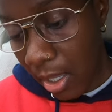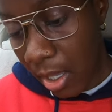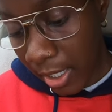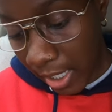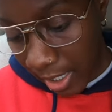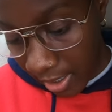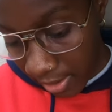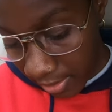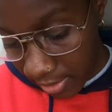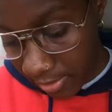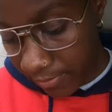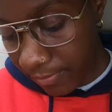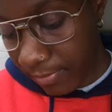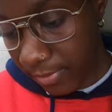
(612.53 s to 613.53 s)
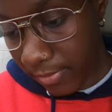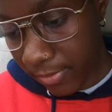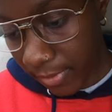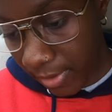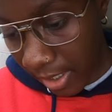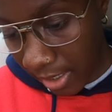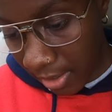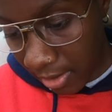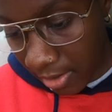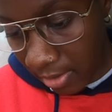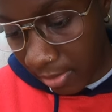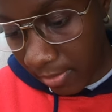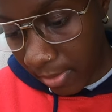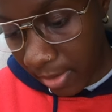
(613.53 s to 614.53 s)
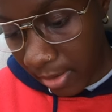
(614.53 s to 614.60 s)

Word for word: okay thank you